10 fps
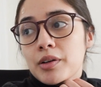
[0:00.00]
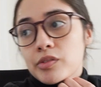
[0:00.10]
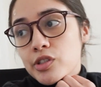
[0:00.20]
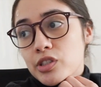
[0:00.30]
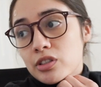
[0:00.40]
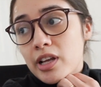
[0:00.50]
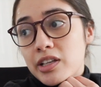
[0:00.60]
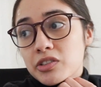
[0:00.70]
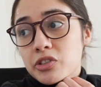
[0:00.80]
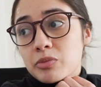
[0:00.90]
Just going to
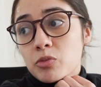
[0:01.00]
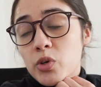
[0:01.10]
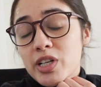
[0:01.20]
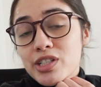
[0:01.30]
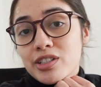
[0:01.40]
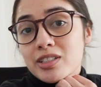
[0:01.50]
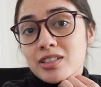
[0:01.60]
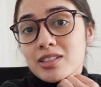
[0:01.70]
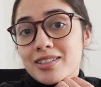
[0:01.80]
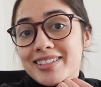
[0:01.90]
ask her some
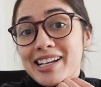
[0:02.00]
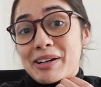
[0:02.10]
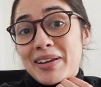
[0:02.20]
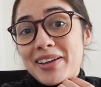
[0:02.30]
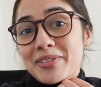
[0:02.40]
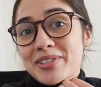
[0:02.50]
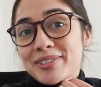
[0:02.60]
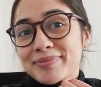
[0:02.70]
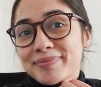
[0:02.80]
questions and see how it goes.